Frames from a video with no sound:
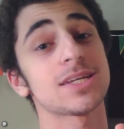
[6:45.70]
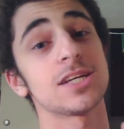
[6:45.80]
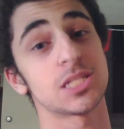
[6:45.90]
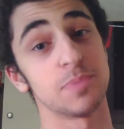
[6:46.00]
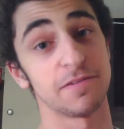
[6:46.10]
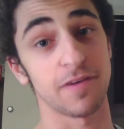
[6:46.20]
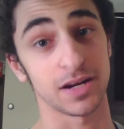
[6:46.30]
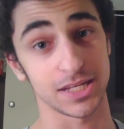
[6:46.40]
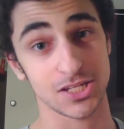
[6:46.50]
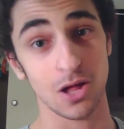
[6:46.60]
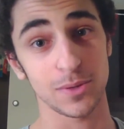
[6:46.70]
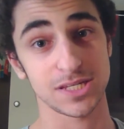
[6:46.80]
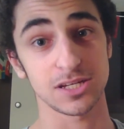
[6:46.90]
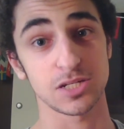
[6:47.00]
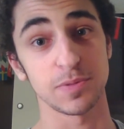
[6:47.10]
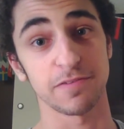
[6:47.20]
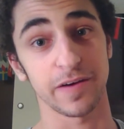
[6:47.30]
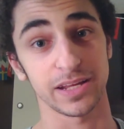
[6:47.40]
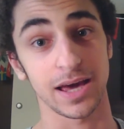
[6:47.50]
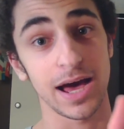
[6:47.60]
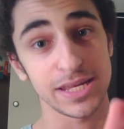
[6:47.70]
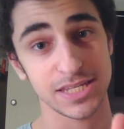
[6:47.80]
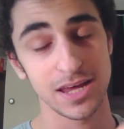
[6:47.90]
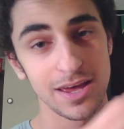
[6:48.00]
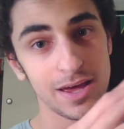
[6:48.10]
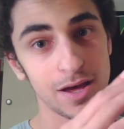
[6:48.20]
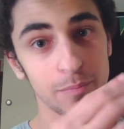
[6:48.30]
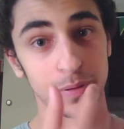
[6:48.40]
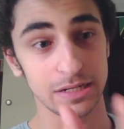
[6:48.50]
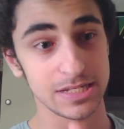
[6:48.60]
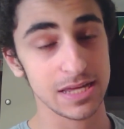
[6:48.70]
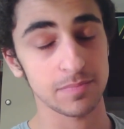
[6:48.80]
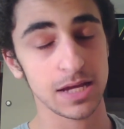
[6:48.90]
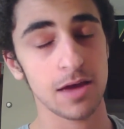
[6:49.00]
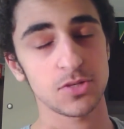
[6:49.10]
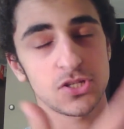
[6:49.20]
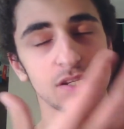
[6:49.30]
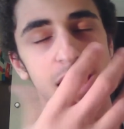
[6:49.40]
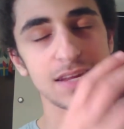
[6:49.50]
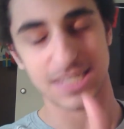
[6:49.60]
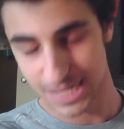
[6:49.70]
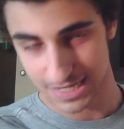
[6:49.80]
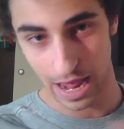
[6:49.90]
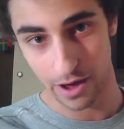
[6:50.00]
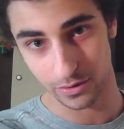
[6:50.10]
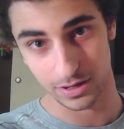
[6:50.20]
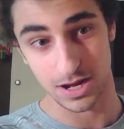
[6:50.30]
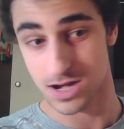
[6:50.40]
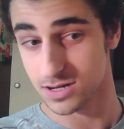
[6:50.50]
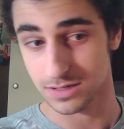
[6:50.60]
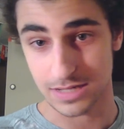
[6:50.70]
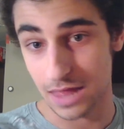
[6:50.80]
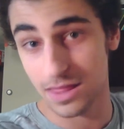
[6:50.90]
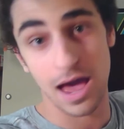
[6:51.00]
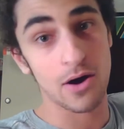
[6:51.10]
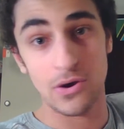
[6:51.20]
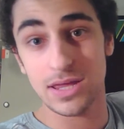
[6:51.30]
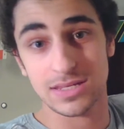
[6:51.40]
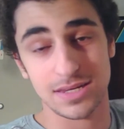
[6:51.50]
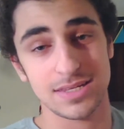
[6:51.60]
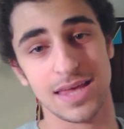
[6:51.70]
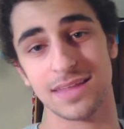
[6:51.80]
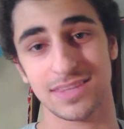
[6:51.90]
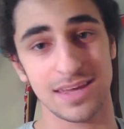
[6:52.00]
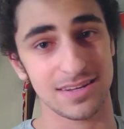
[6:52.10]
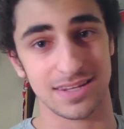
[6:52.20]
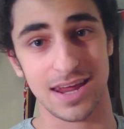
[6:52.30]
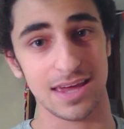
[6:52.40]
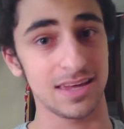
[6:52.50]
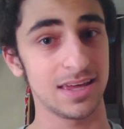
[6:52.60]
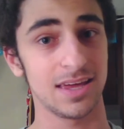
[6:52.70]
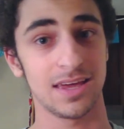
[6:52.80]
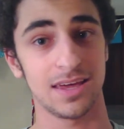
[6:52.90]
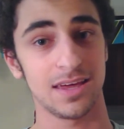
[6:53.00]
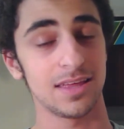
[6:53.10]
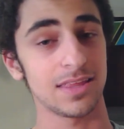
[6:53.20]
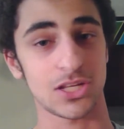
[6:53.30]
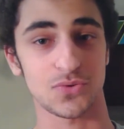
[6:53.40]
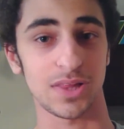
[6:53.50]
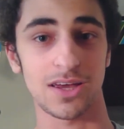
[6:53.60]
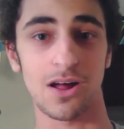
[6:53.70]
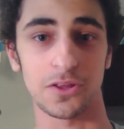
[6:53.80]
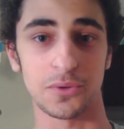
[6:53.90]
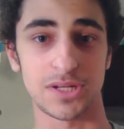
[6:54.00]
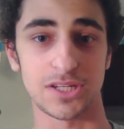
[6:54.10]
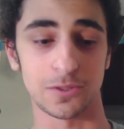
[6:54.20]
good to be funny. It's always good to be funny, guys. But sometimes you just gotta sit down and tell it how it is, because at the end of the day, that's really all you can do.